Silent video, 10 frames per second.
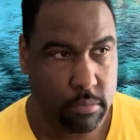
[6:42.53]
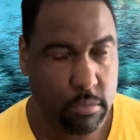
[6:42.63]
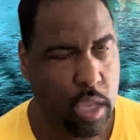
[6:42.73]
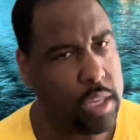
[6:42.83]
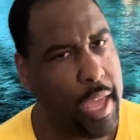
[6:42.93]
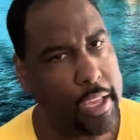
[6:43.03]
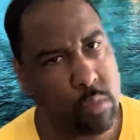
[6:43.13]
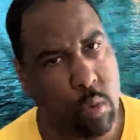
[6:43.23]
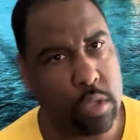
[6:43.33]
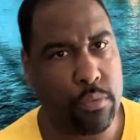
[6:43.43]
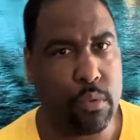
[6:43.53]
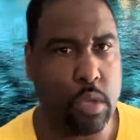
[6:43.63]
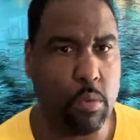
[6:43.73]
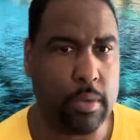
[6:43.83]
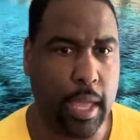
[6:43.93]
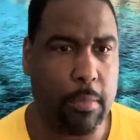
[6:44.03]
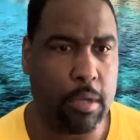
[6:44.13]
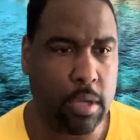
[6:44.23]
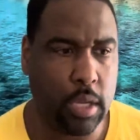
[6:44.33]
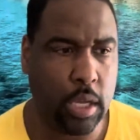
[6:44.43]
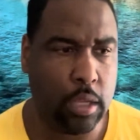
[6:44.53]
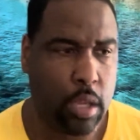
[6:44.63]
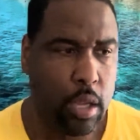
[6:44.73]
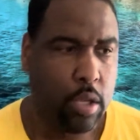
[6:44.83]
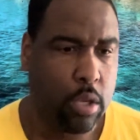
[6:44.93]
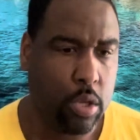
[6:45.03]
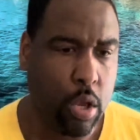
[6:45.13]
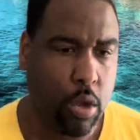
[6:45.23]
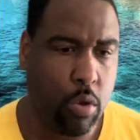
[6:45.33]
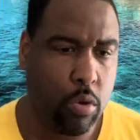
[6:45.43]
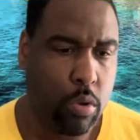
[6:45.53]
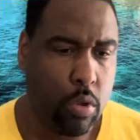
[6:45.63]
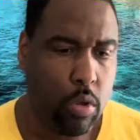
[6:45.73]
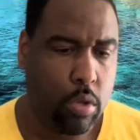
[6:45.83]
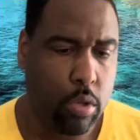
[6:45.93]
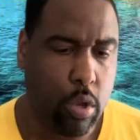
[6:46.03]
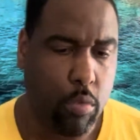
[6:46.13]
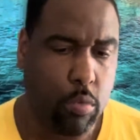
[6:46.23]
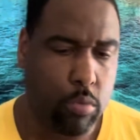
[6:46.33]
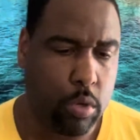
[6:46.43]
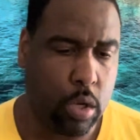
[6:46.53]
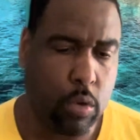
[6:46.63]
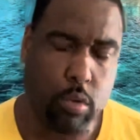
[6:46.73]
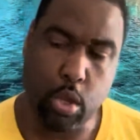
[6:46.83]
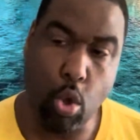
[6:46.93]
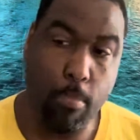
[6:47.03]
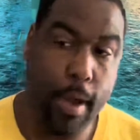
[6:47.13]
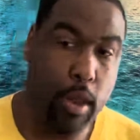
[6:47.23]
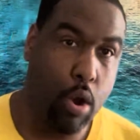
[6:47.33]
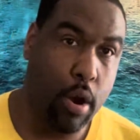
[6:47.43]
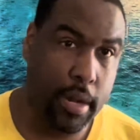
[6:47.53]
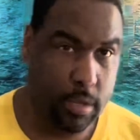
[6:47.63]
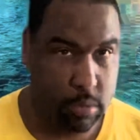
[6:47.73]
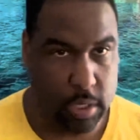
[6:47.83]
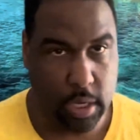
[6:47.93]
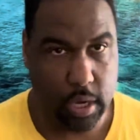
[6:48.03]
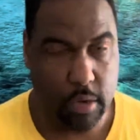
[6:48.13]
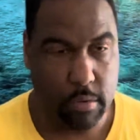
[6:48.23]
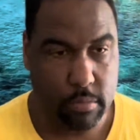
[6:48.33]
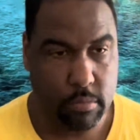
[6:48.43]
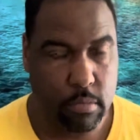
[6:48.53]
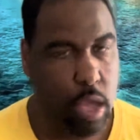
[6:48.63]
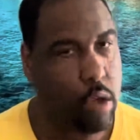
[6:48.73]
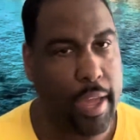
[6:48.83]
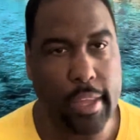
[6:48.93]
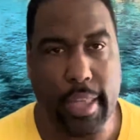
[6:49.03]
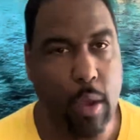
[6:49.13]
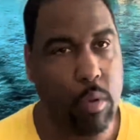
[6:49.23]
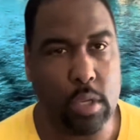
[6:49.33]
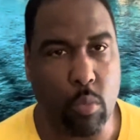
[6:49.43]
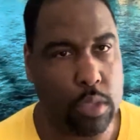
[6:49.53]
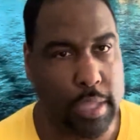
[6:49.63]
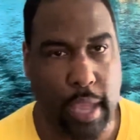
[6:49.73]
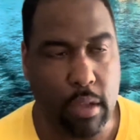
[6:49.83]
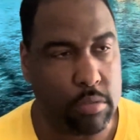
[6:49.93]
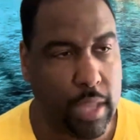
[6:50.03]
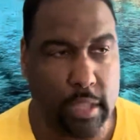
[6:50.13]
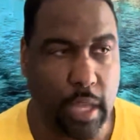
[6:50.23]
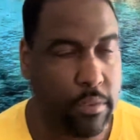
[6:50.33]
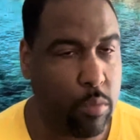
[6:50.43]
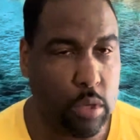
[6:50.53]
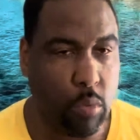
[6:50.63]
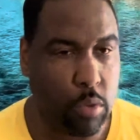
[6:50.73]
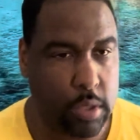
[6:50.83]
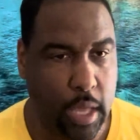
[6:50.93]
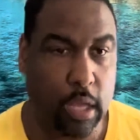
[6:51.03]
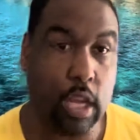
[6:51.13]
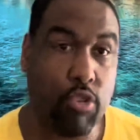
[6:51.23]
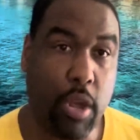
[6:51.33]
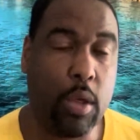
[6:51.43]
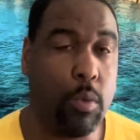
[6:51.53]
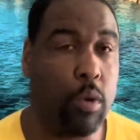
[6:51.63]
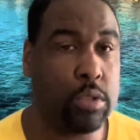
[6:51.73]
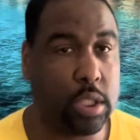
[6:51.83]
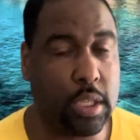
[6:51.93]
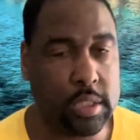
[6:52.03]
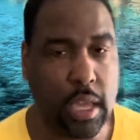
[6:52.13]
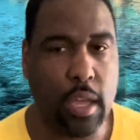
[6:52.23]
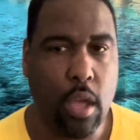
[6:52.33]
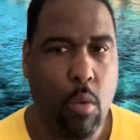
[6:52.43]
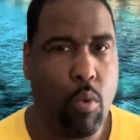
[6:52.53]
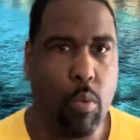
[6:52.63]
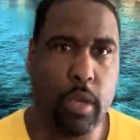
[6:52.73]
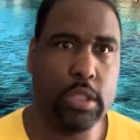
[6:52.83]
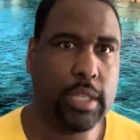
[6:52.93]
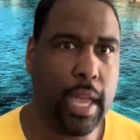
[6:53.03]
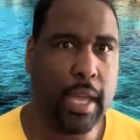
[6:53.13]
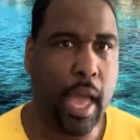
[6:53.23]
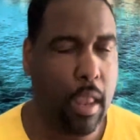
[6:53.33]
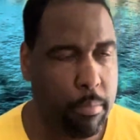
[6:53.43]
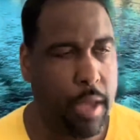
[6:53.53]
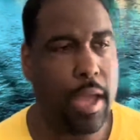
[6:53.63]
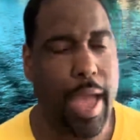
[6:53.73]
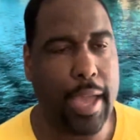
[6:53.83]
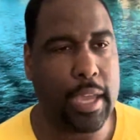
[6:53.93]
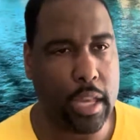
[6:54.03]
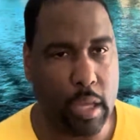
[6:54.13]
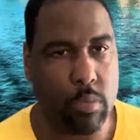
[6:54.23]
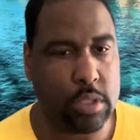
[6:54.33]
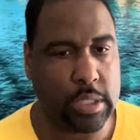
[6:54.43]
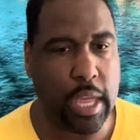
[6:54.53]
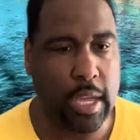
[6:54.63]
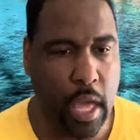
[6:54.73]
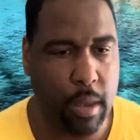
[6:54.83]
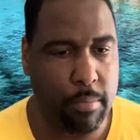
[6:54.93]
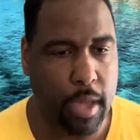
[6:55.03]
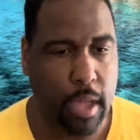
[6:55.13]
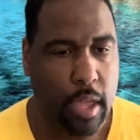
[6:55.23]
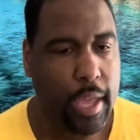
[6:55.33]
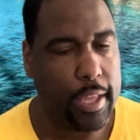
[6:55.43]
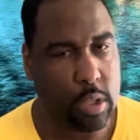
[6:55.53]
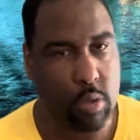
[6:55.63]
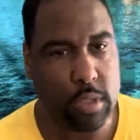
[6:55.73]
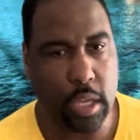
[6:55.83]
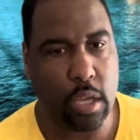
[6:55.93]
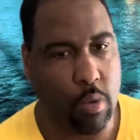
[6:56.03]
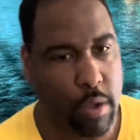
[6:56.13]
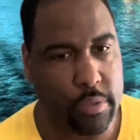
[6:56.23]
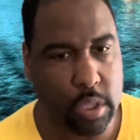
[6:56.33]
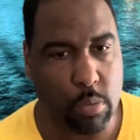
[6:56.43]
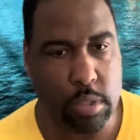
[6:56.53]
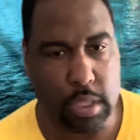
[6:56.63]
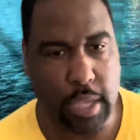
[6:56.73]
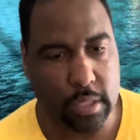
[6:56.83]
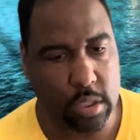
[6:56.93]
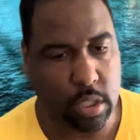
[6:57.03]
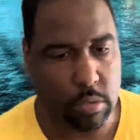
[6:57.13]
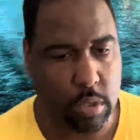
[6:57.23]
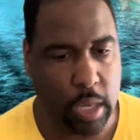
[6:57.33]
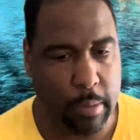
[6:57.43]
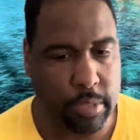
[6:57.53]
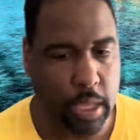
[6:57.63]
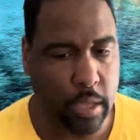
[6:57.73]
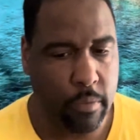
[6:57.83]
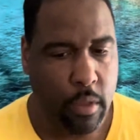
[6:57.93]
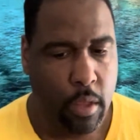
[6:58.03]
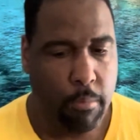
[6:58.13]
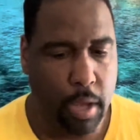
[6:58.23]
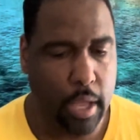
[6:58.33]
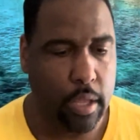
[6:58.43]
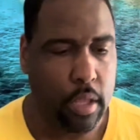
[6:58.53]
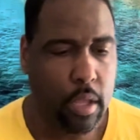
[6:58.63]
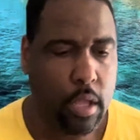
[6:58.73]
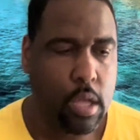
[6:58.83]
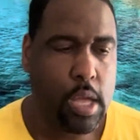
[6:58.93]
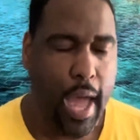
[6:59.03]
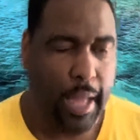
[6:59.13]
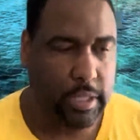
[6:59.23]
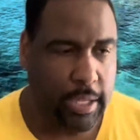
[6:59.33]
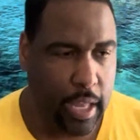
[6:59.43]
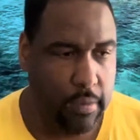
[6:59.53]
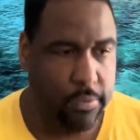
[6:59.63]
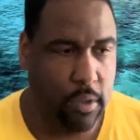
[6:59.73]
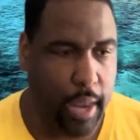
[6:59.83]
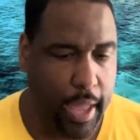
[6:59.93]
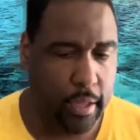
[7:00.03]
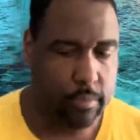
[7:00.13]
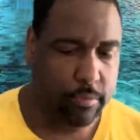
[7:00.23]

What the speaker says: A nice, wonderful neighborhood, where no minorities was in there. Oh, that wouldn't have went down. That definitely wouldn't have went down. Now, granted, we're going to sit there and say, well, we just had Columbine. I get it. We just had Columbine. And dude did go off and do what he had to do. You know what I'm saying? But I just kind of feel like